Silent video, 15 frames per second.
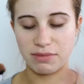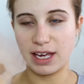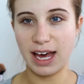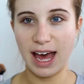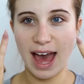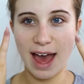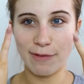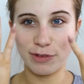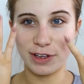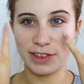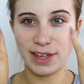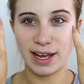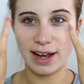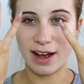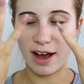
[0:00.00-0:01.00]
yeah,
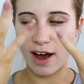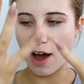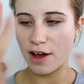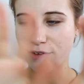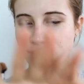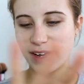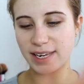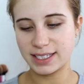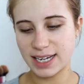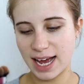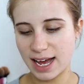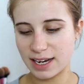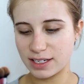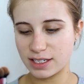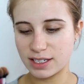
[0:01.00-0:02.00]
everything. I fake
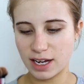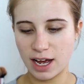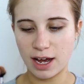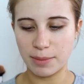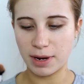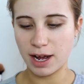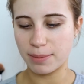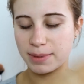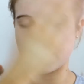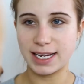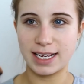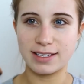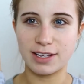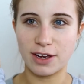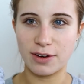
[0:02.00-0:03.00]
tanned a couple of
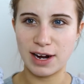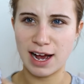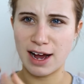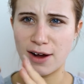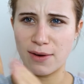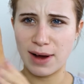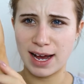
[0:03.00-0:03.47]
days ago now,